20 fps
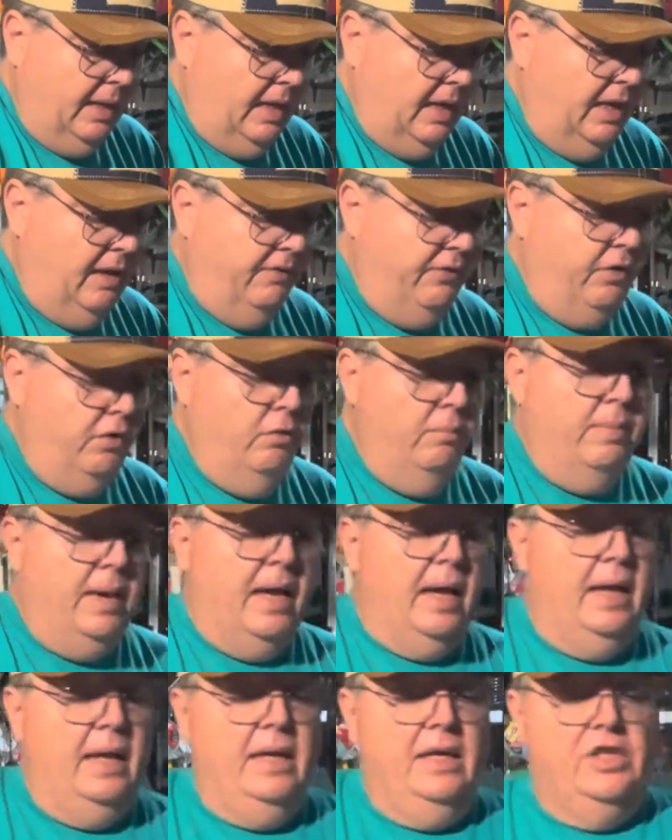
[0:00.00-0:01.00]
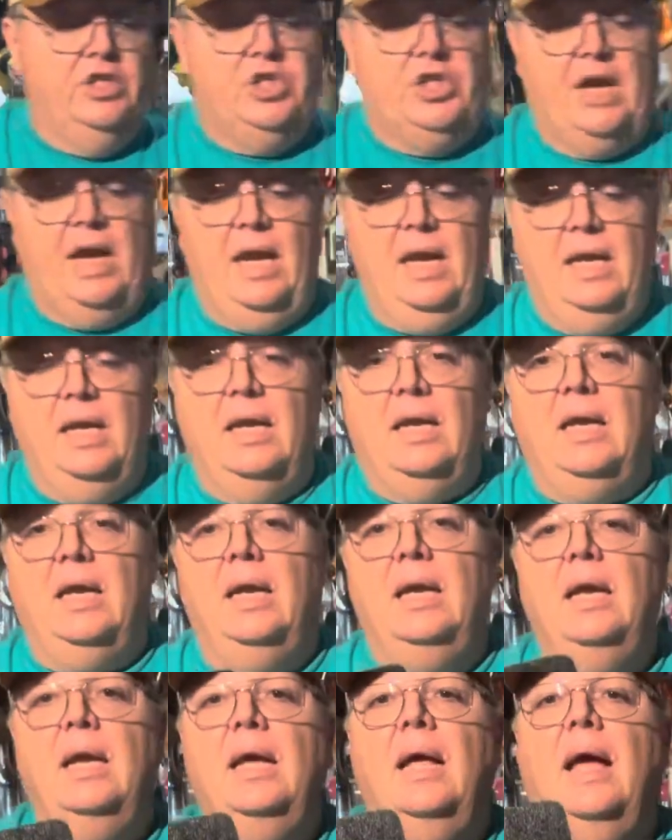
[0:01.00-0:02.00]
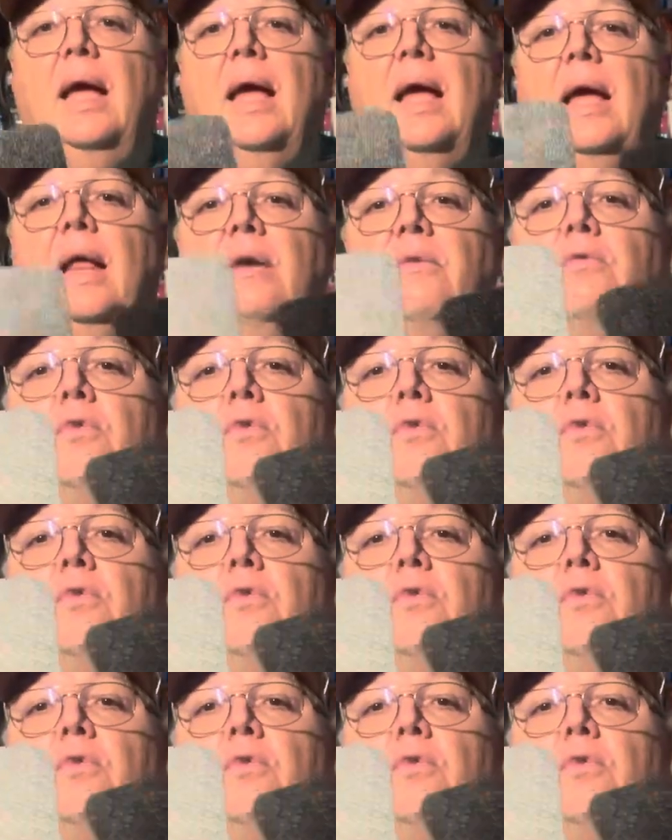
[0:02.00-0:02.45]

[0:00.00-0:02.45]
if you buy shiny and